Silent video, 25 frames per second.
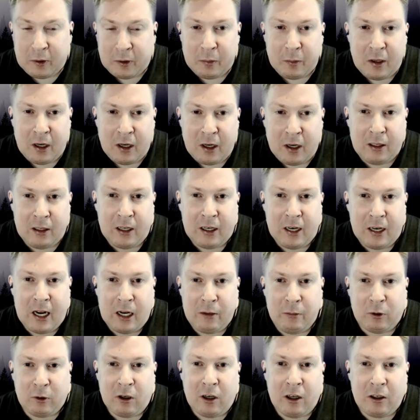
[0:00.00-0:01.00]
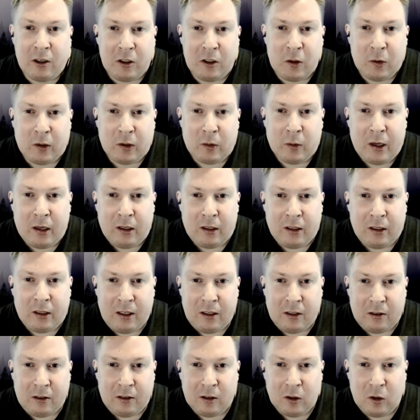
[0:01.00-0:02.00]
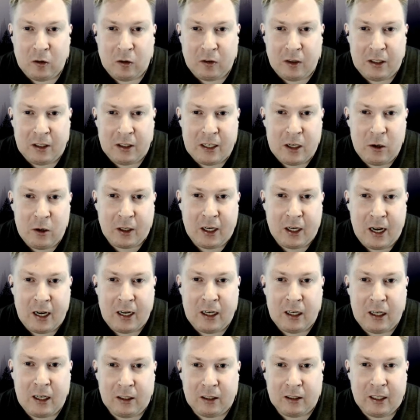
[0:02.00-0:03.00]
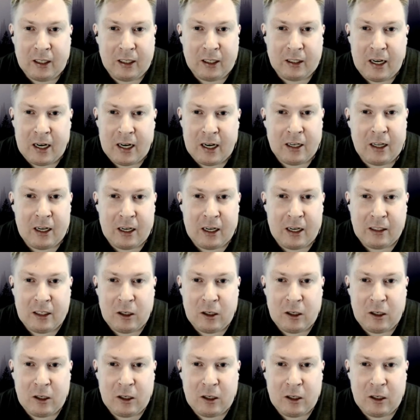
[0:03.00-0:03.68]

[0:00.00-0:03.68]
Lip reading: spot that I'm drawn to as well is over in the UK. Like anything